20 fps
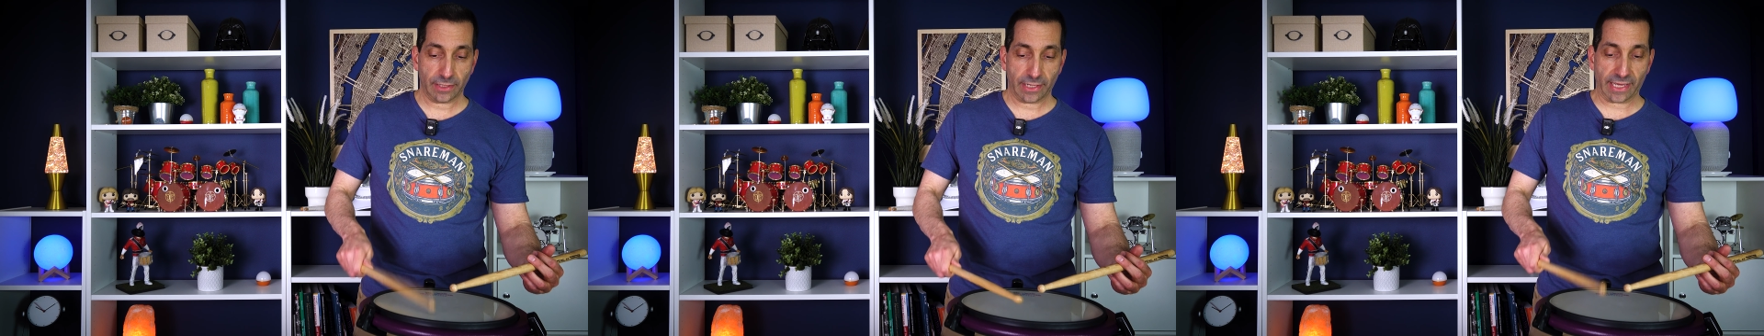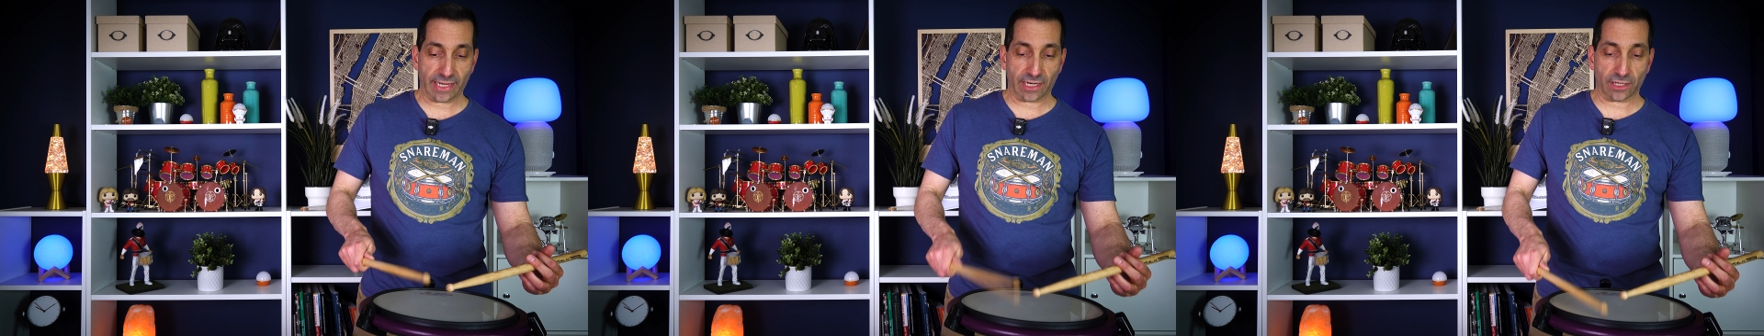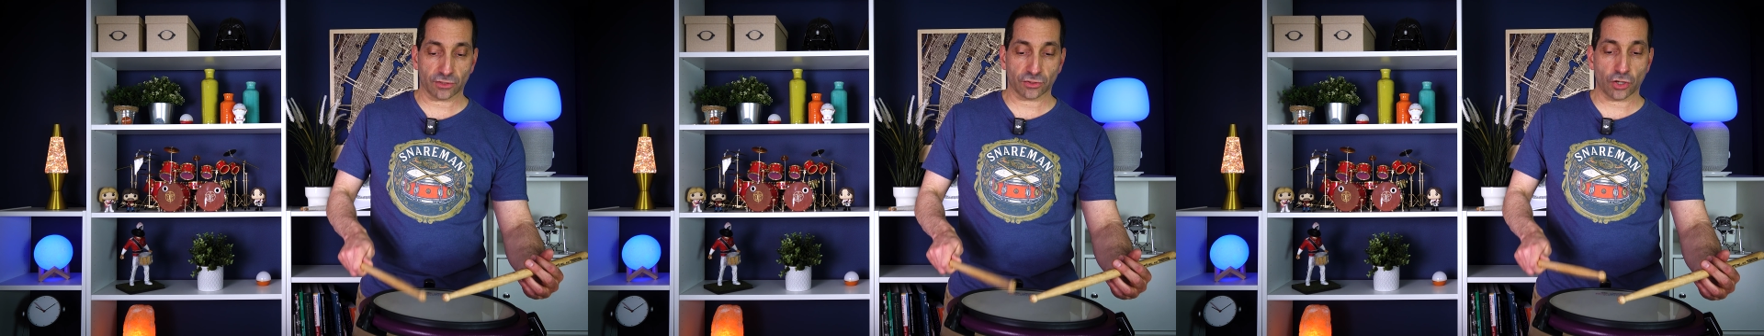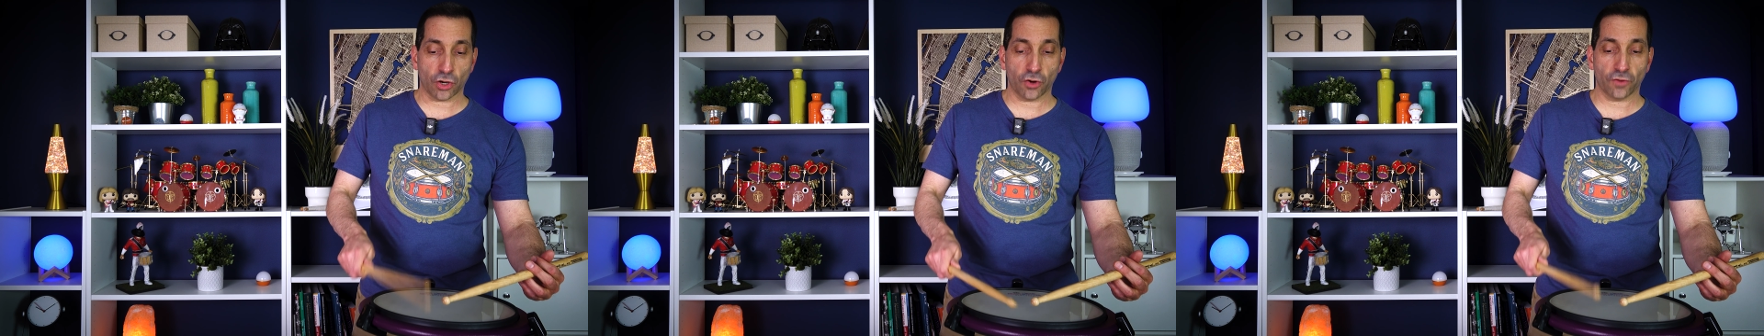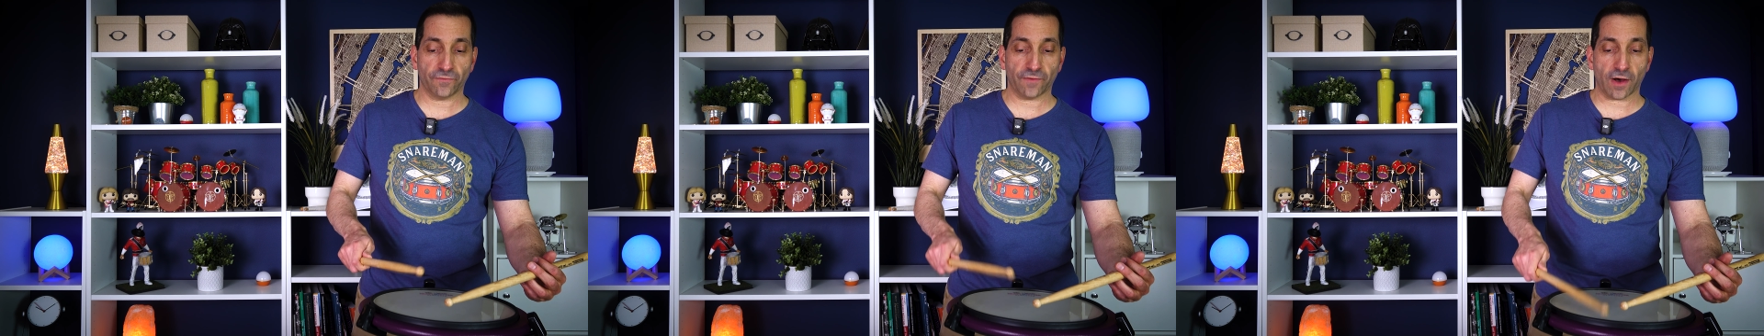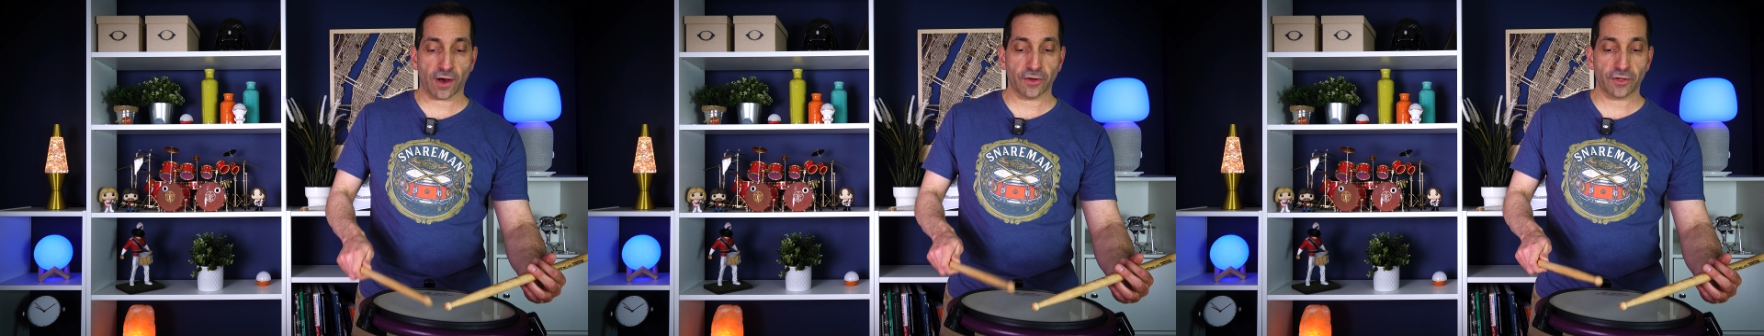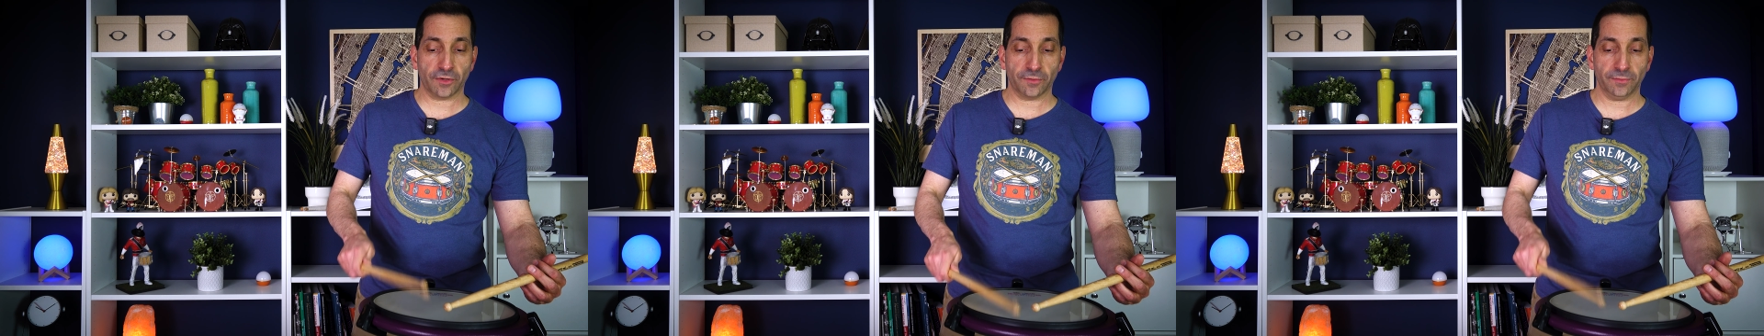And at low
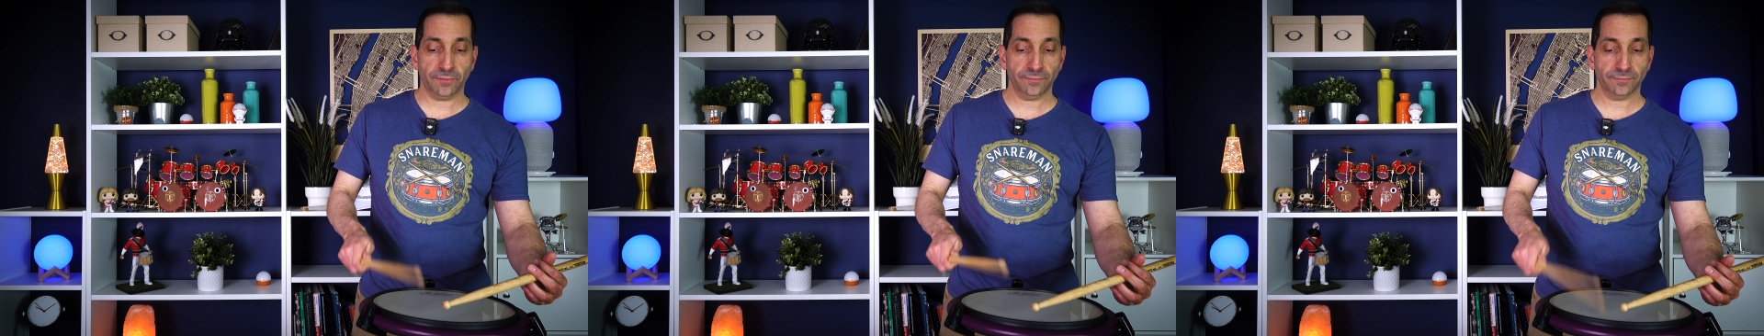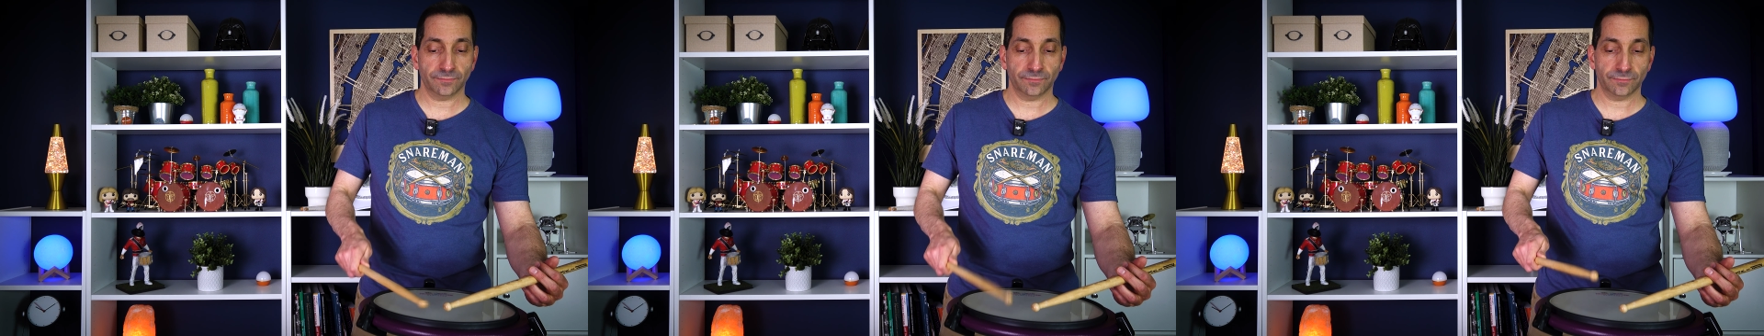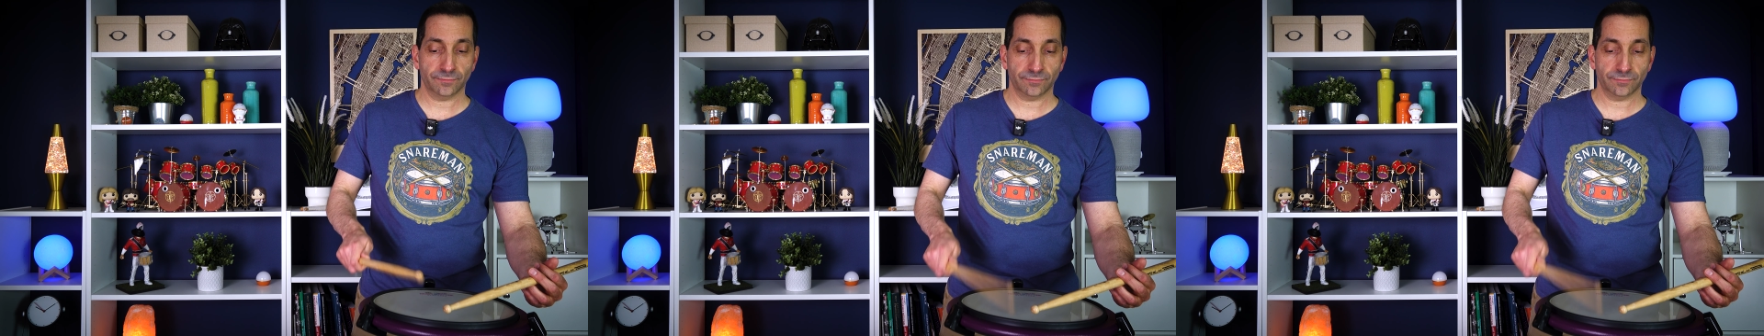volume,